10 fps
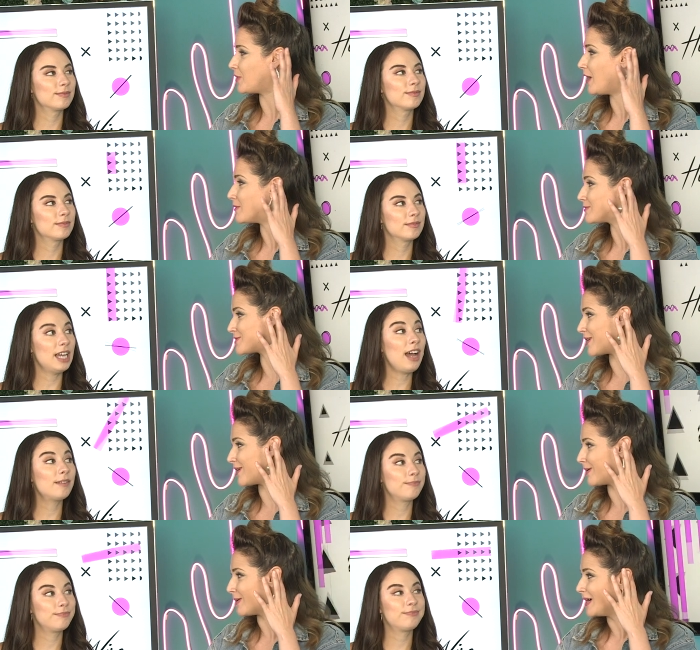Speaker 1: know.
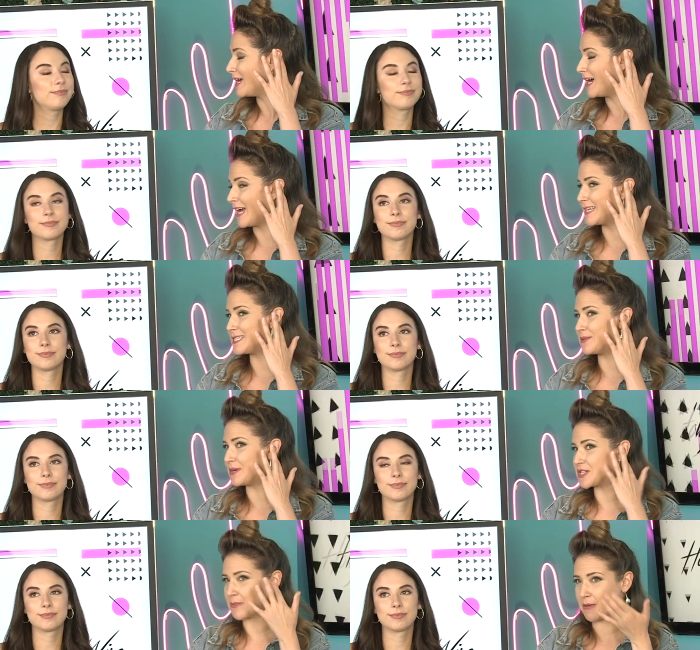Yeah. So I could see
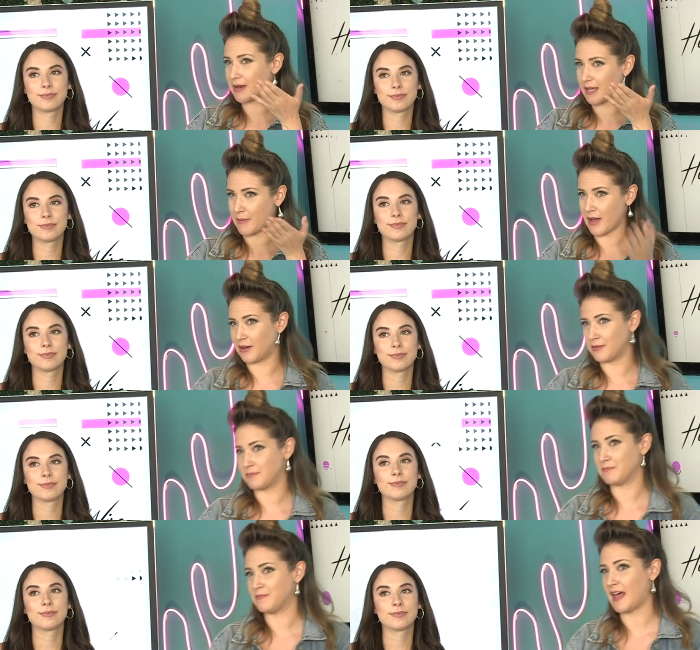why she might want to get back
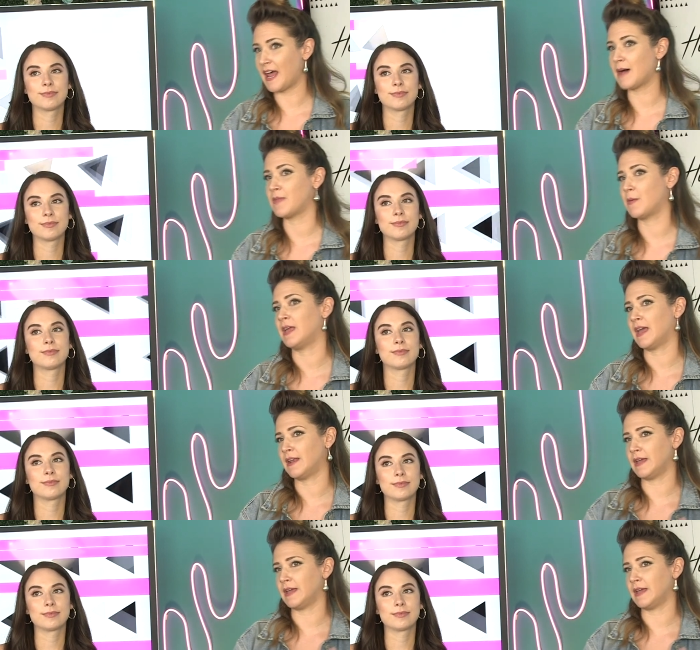on that app that we can't